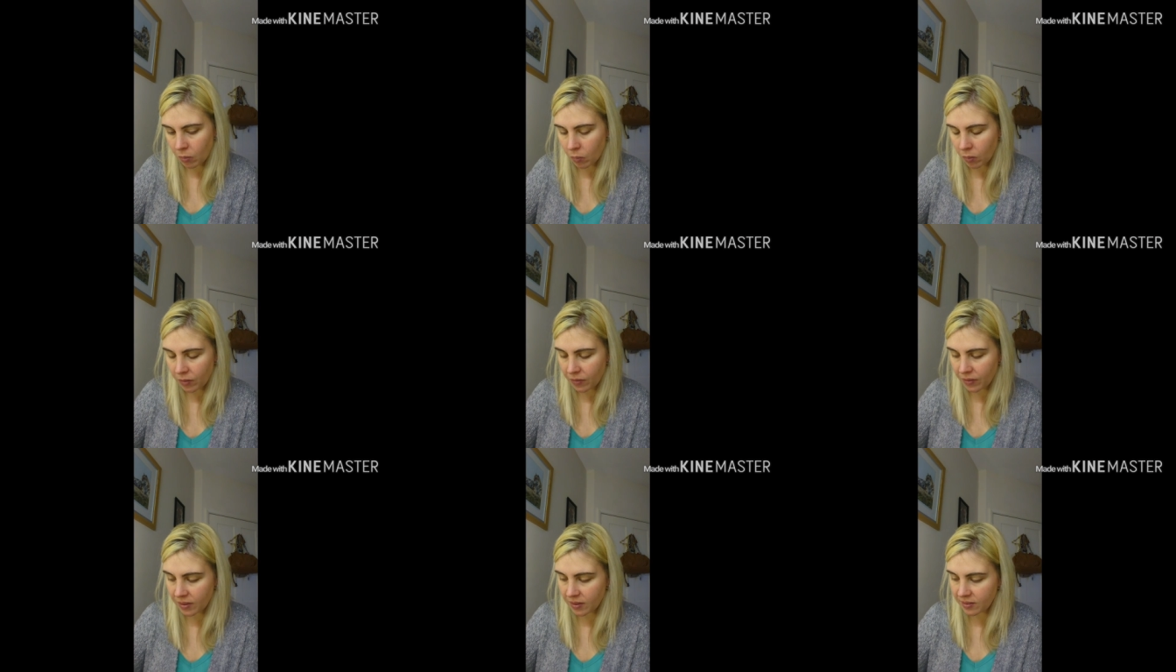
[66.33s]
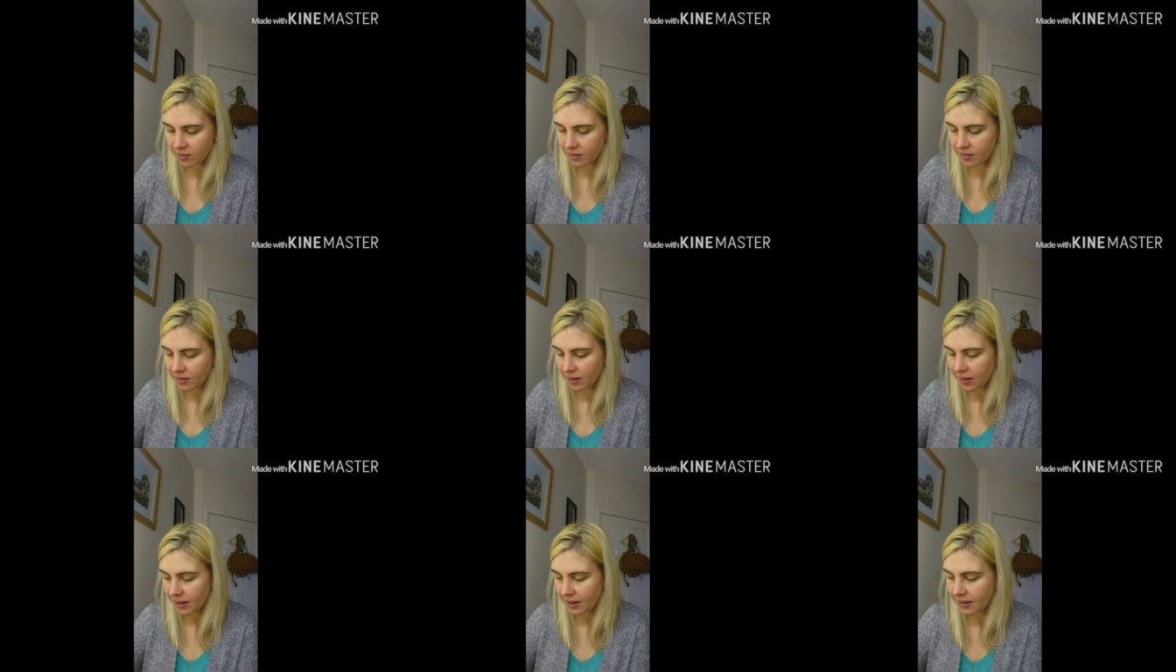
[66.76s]
One that's
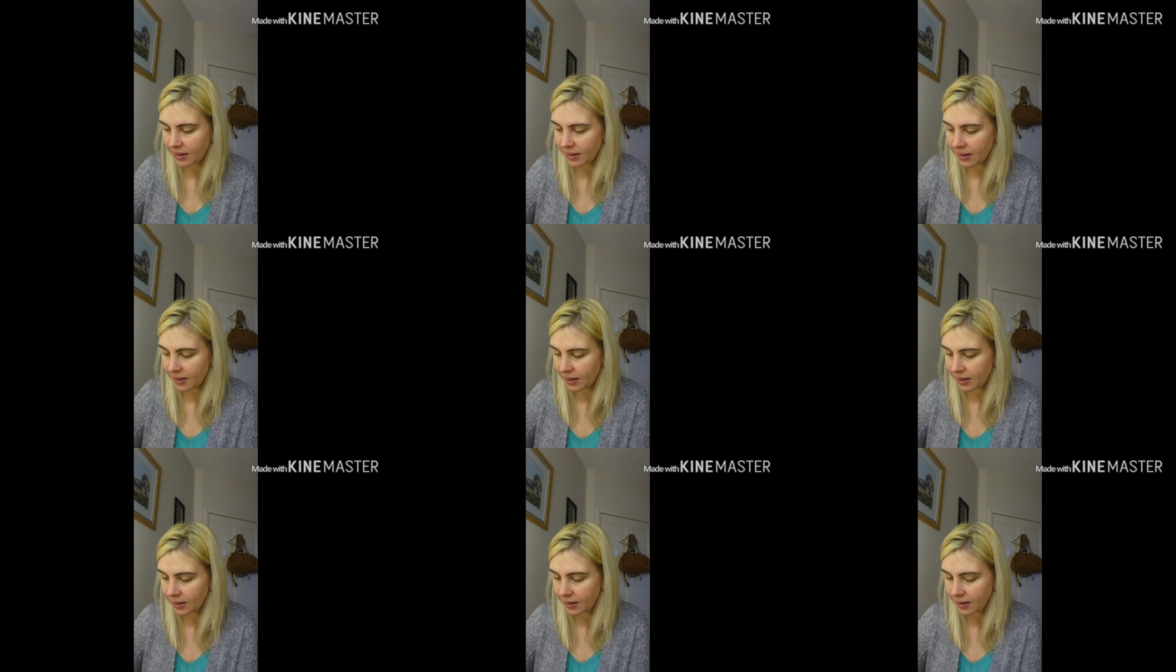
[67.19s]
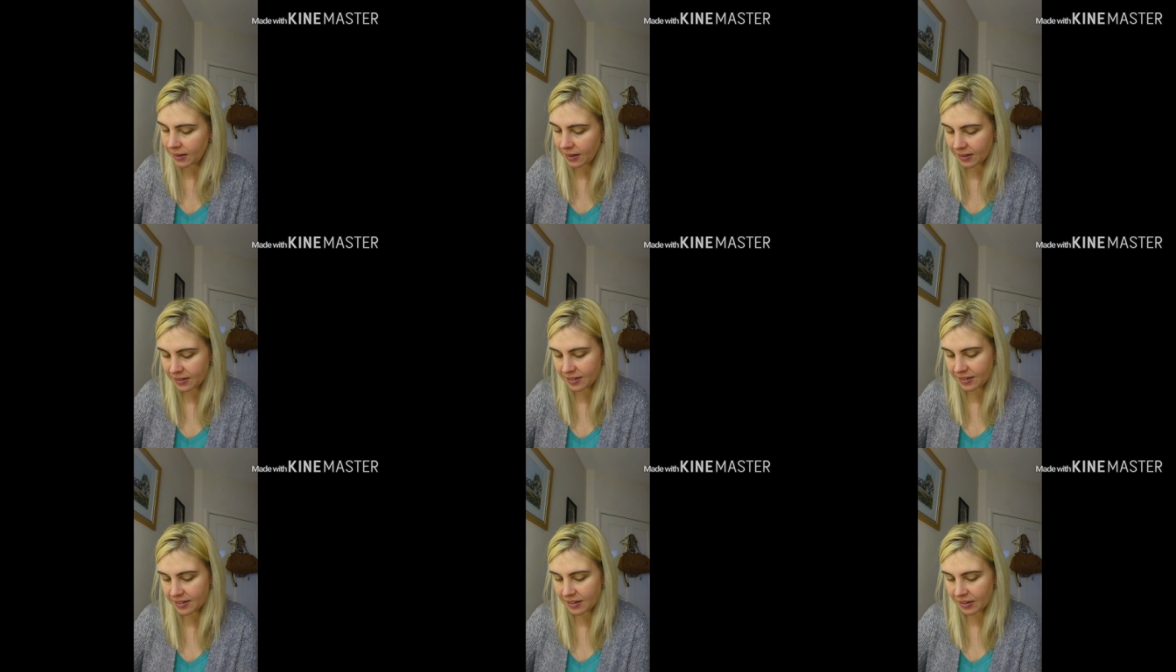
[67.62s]
slightly
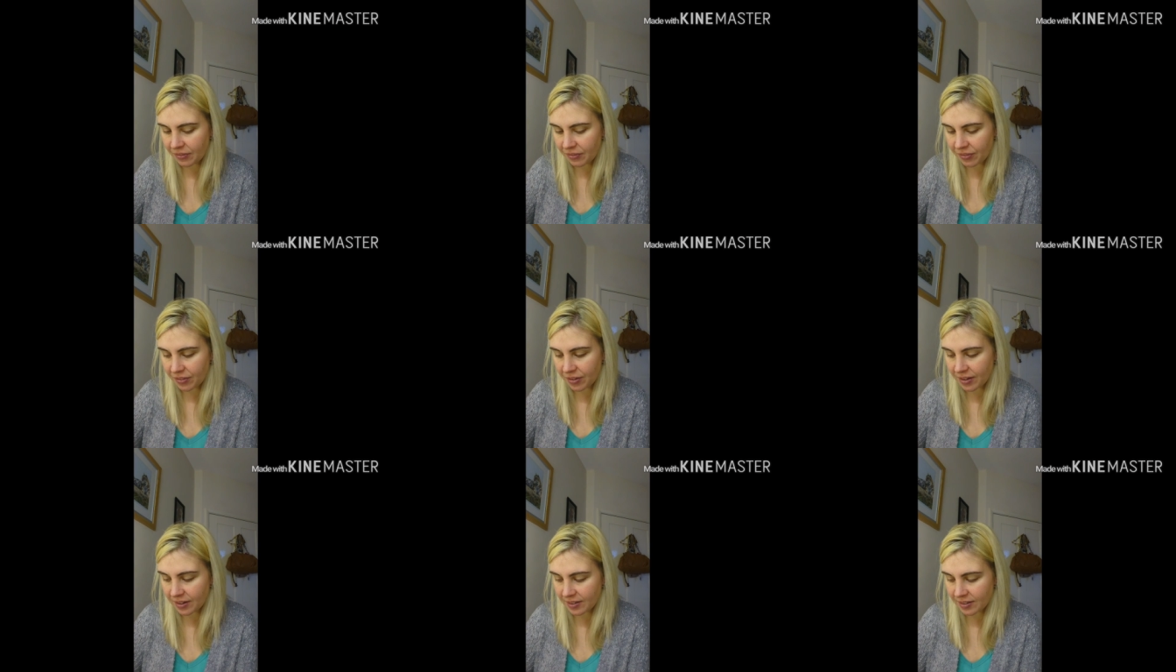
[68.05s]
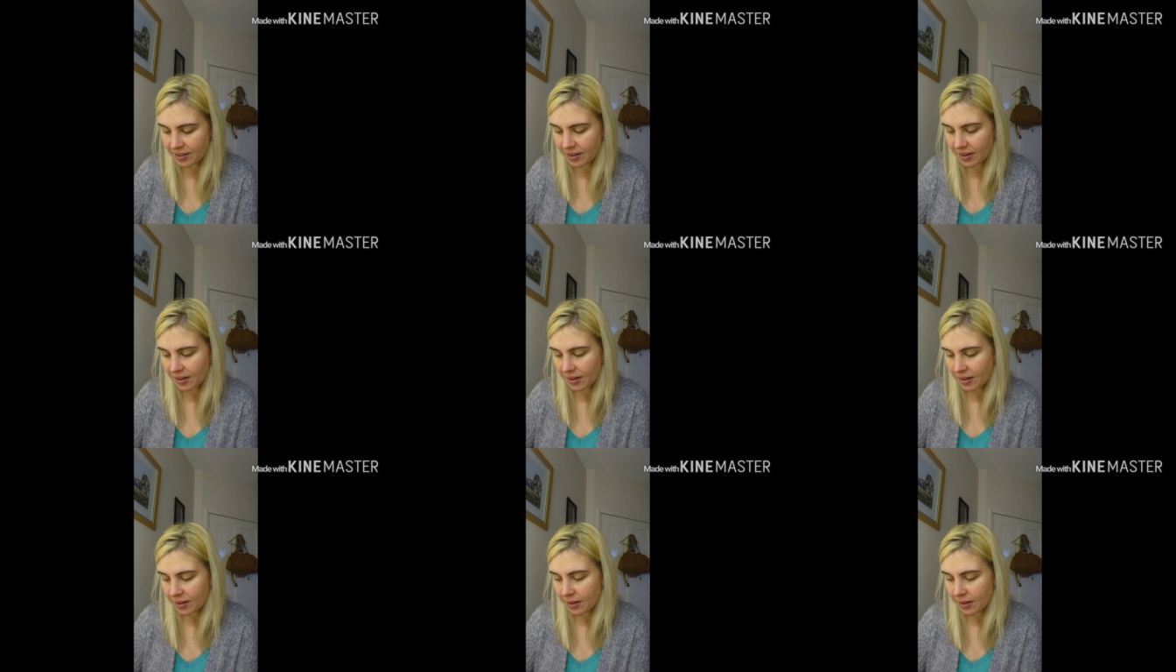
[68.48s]
at a different